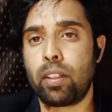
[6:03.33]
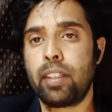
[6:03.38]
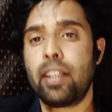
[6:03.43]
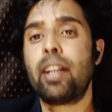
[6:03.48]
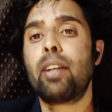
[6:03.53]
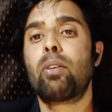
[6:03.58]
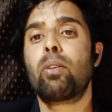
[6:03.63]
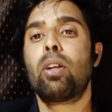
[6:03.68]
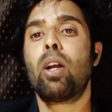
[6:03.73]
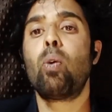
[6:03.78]

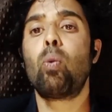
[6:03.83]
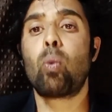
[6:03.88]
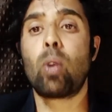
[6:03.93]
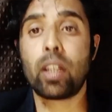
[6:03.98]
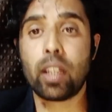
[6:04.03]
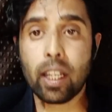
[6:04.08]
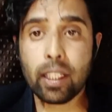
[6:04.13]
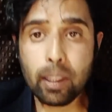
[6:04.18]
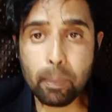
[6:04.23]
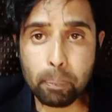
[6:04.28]
Now,
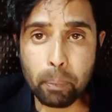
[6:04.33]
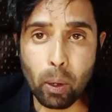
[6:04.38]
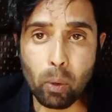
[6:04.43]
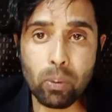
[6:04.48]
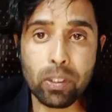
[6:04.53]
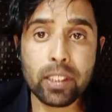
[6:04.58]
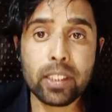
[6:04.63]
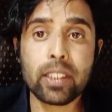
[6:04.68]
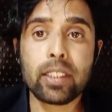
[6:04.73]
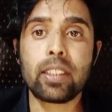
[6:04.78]
what are the
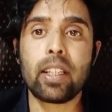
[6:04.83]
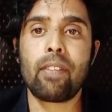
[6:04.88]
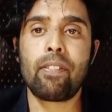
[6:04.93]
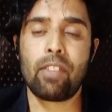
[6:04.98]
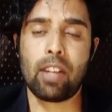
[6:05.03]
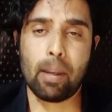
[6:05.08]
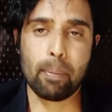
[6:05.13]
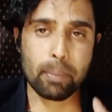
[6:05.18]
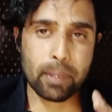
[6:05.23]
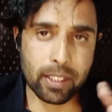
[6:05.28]
provisions of
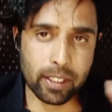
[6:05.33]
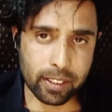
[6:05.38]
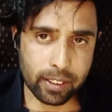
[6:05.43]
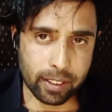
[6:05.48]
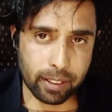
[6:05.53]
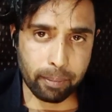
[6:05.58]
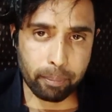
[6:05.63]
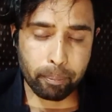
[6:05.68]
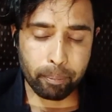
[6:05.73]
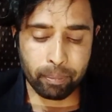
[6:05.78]

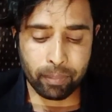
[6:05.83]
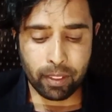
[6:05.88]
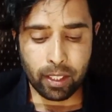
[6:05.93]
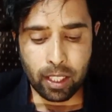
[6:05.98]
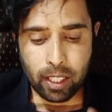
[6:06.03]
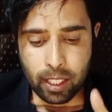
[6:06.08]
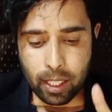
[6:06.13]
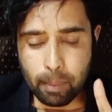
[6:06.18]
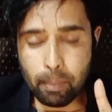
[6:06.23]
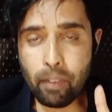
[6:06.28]
MCC?
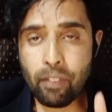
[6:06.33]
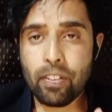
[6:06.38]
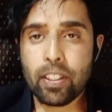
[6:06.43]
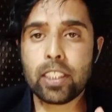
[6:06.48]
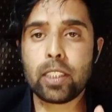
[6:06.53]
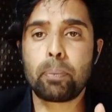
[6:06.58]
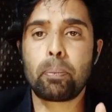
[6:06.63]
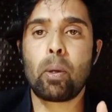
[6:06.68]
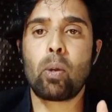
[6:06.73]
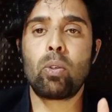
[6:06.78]
Number
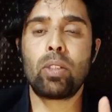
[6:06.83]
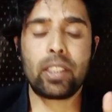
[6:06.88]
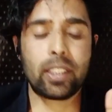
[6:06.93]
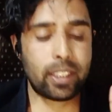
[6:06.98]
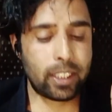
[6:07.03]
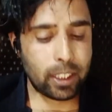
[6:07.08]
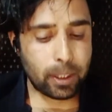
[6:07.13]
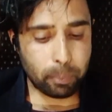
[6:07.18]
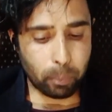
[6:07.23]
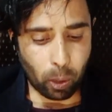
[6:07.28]
first provision
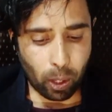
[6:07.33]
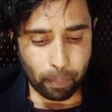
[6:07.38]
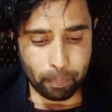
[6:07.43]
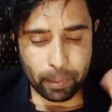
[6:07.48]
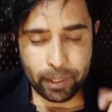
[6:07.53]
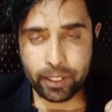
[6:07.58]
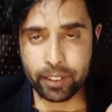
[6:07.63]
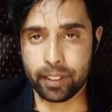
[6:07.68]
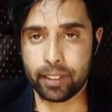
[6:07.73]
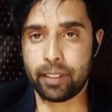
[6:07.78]
is
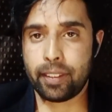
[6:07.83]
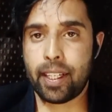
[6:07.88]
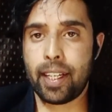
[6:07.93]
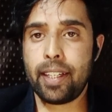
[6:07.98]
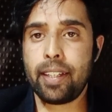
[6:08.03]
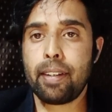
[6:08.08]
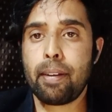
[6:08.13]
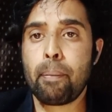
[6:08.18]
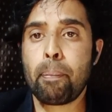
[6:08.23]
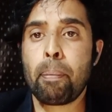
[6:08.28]
prohibition, right?